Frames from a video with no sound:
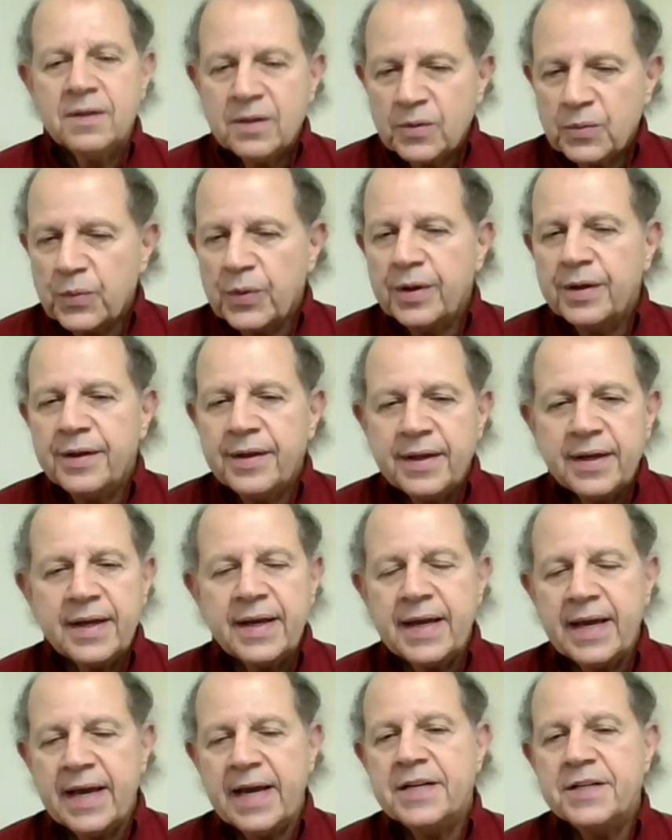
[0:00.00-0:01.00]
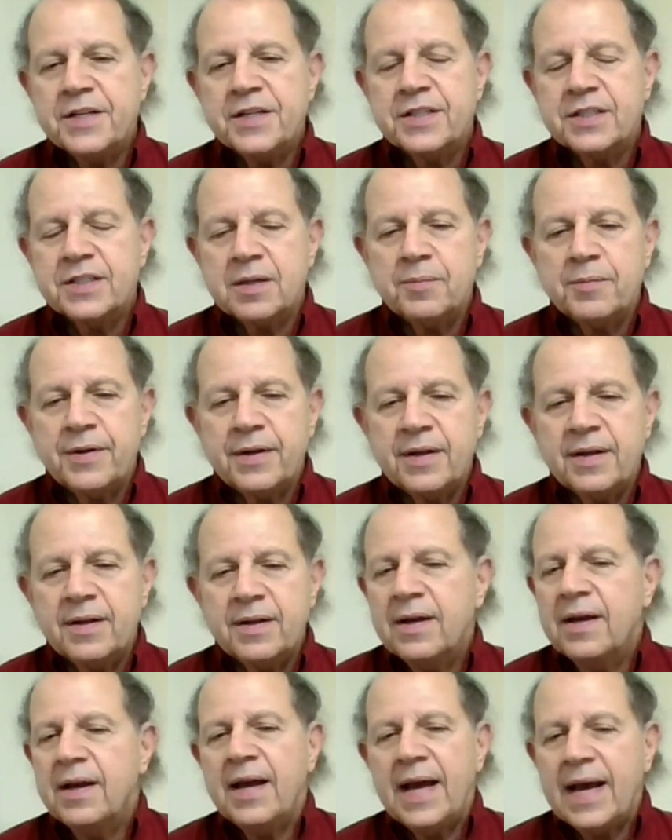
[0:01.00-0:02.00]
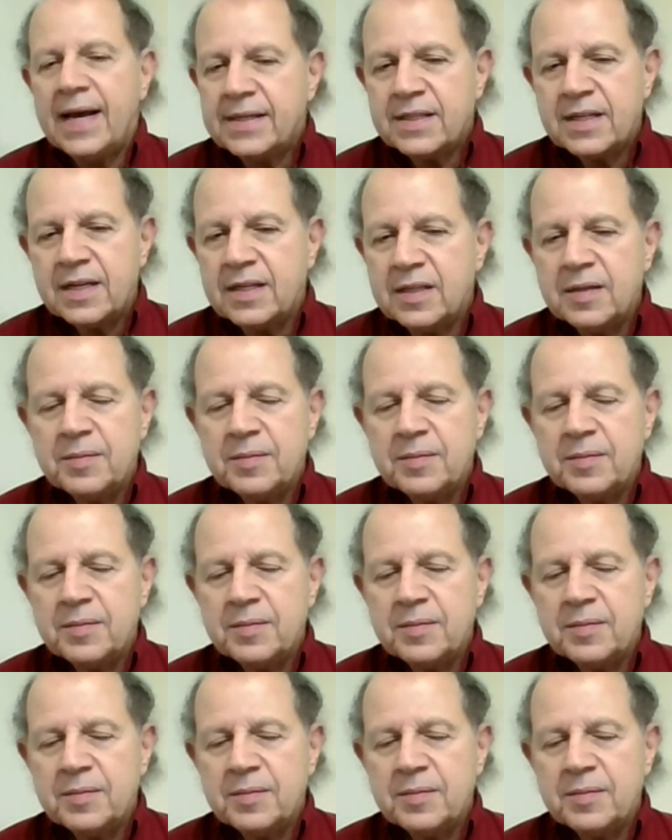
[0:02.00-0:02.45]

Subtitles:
really engaging somebody, asking